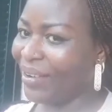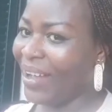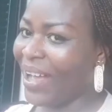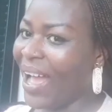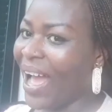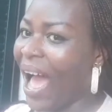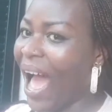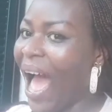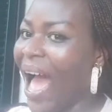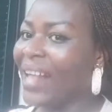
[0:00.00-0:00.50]

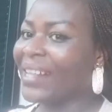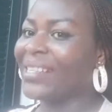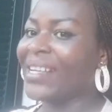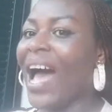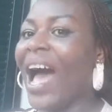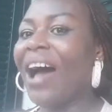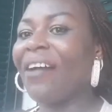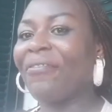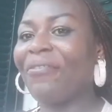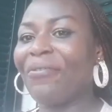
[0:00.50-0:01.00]
at
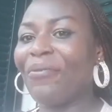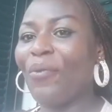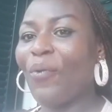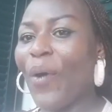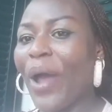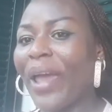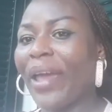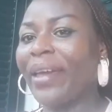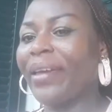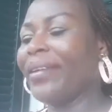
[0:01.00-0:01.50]

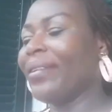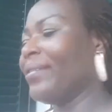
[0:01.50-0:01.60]
halfway,